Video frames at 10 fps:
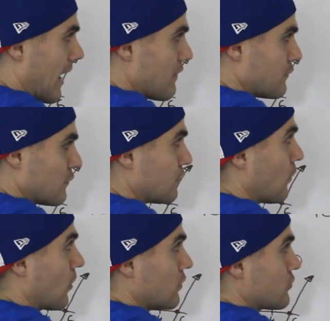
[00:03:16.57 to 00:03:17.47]
f of
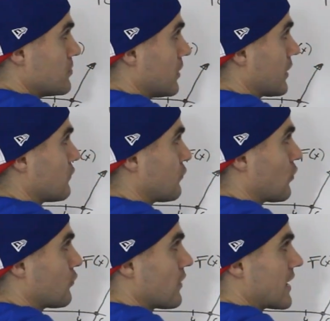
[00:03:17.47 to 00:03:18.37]
4, if we plug in
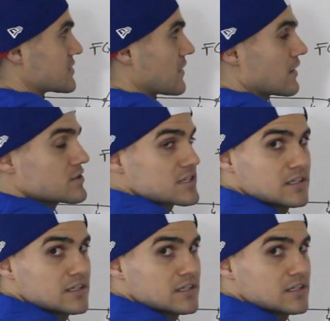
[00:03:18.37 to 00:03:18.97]
4 for the x values